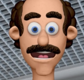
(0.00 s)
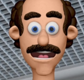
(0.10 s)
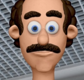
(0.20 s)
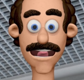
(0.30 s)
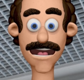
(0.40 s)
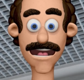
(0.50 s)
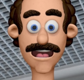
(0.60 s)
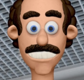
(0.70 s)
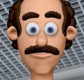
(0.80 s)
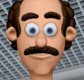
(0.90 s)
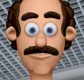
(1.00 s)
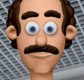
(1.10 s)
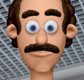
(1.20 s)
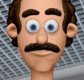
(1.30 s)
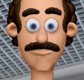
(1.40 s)
and aesthetics.
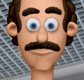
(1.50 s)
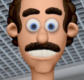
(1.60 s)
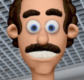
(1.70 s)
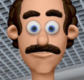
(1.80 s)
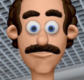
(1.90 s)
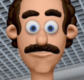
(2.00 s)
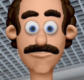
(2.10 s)
2.